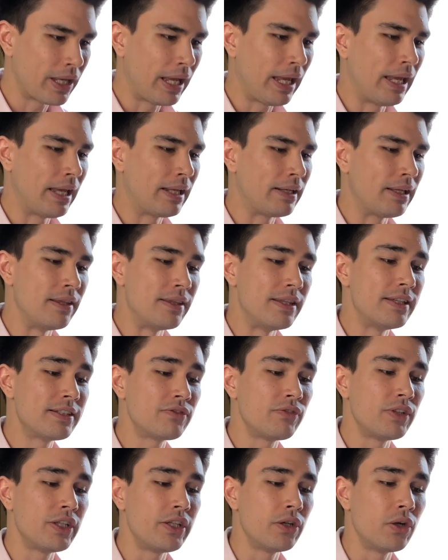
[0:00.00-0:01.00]
And in this
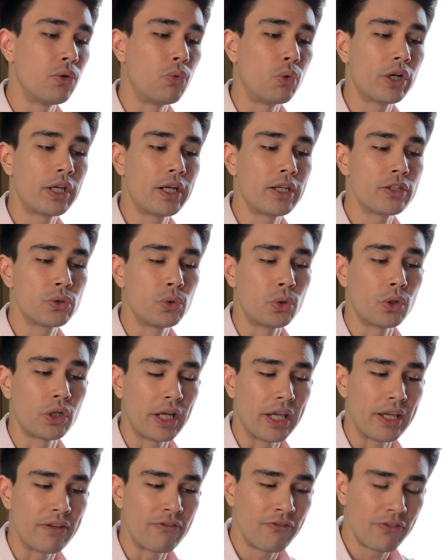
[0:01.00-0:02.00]
video, we're going to tour
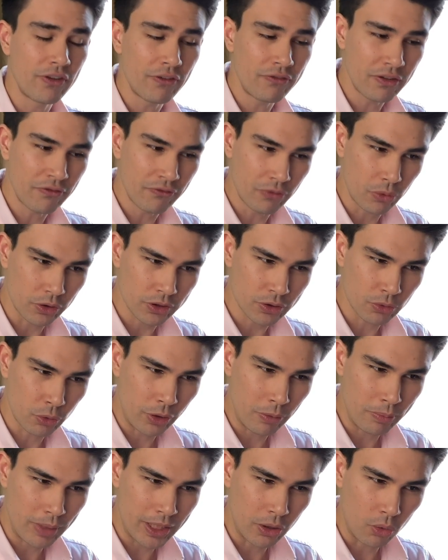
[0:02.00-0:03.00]
a 54
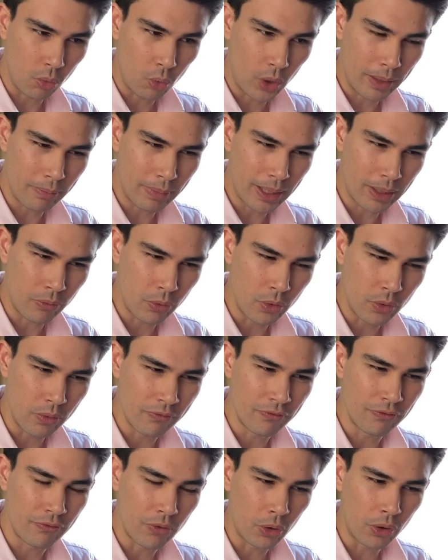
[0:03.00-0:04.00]
square meter one
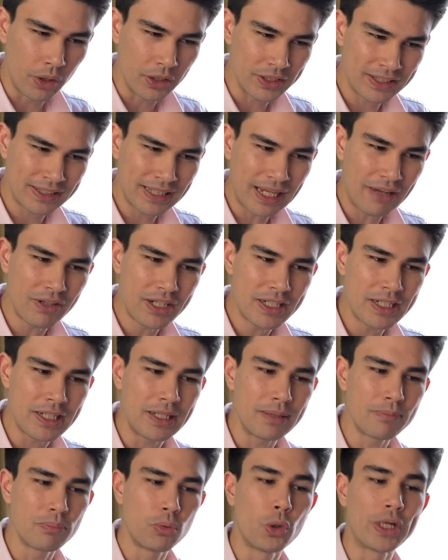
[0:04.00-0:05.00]
bedroom for
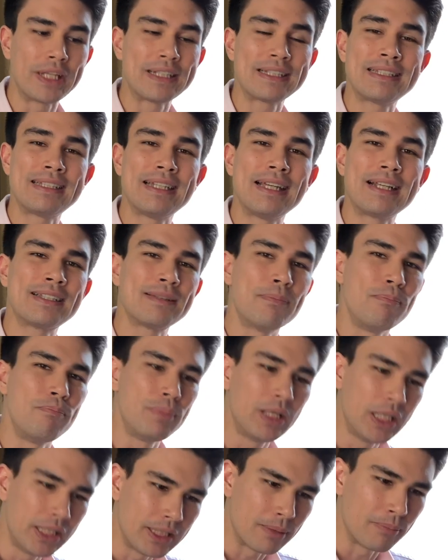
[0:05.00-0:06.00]
17.6
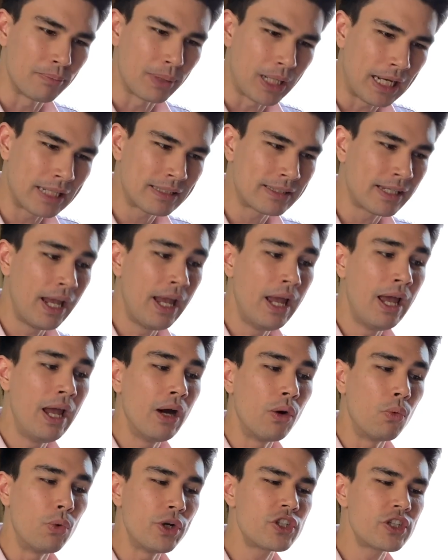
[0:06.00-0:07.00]
million baht,
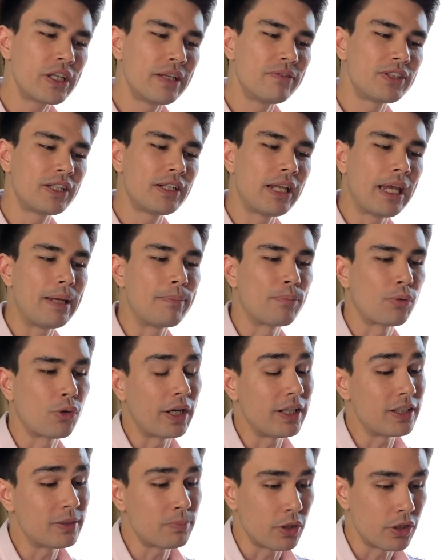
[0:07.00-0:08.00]
which gives it a
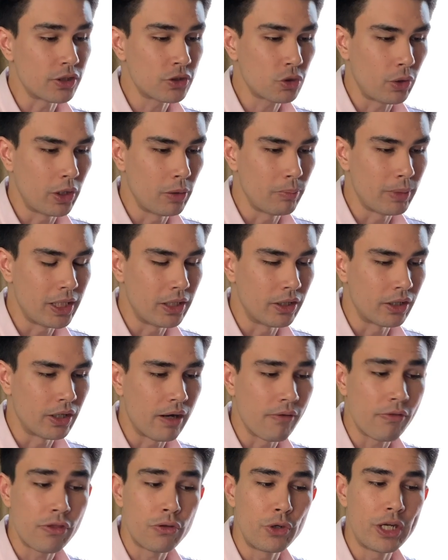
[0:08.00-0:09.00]
price per square meter
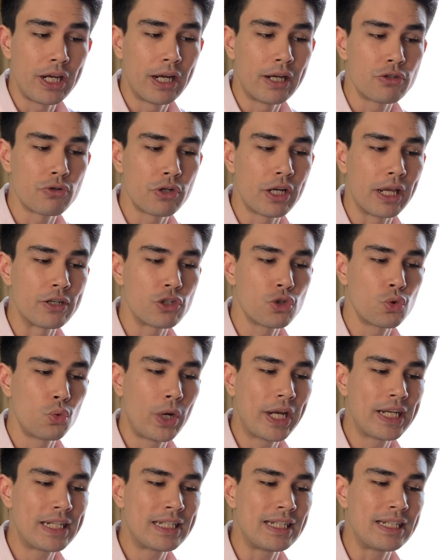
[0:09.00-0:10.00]
of
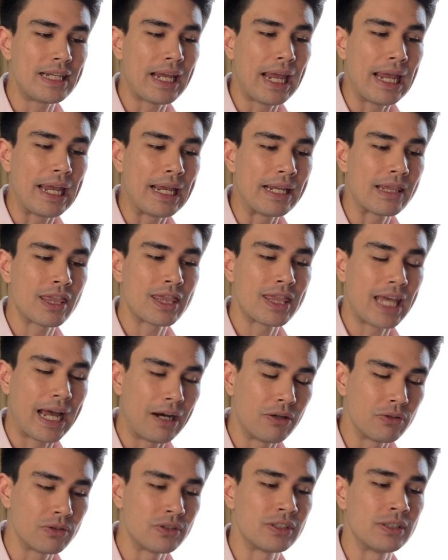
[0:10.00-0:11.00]

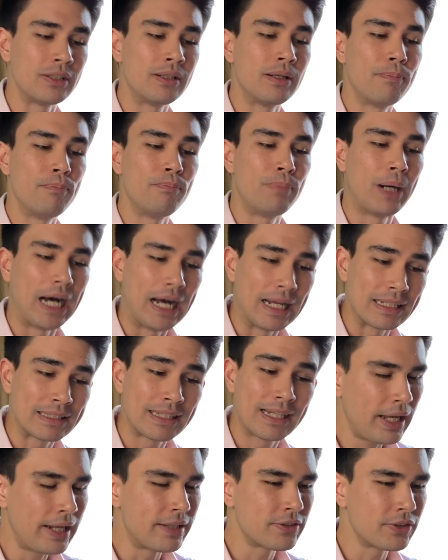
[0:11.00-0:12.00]
328,000
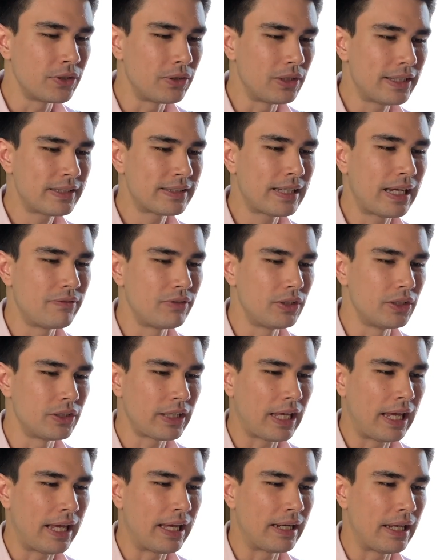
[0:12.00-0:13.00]
baht. And so let's have a
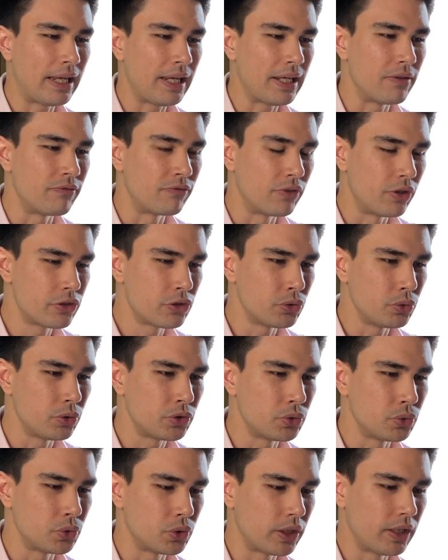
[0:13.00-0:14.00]
look at a virtual
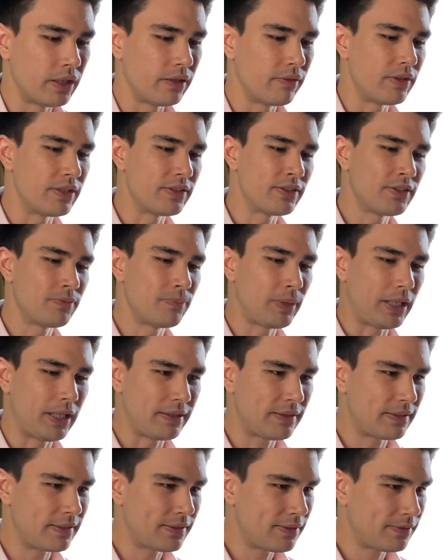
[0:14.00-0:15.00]
tour of this space.